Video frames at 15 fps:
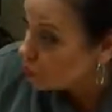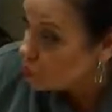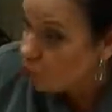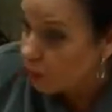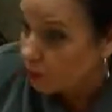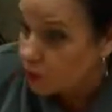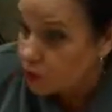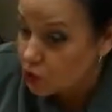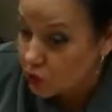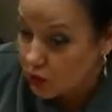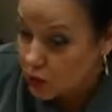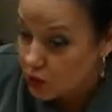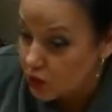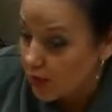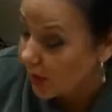when we
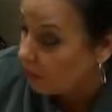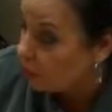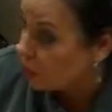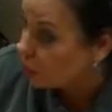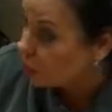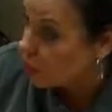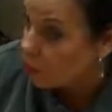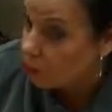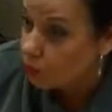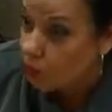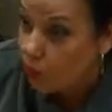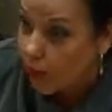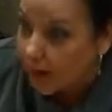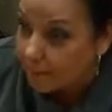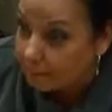stretched it out, we showed
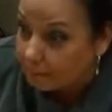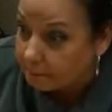what?